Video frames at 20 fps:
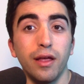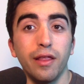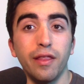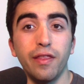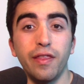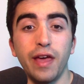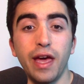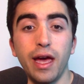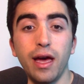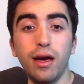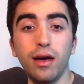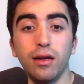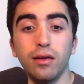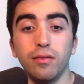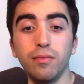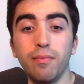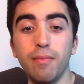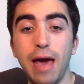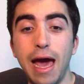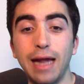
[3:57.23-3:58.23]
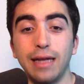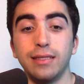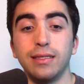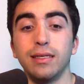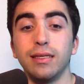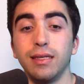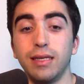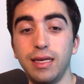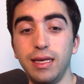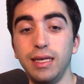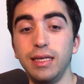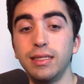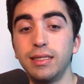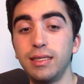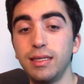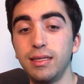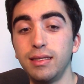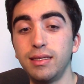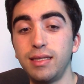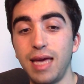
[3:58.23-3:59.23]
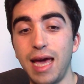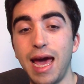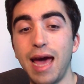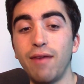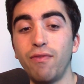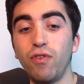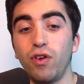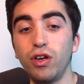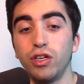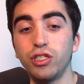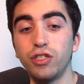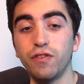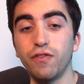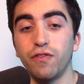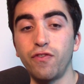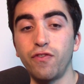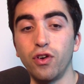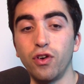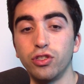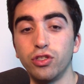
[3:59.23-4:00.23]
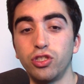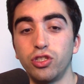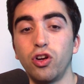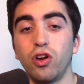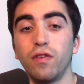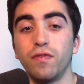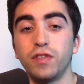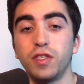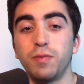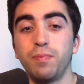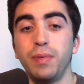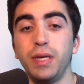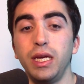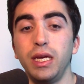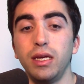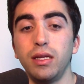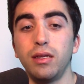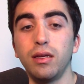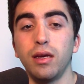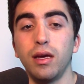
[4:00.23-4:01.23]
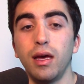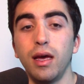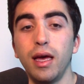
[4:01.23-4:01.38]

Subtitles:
than Madison Keys' average first serve speed.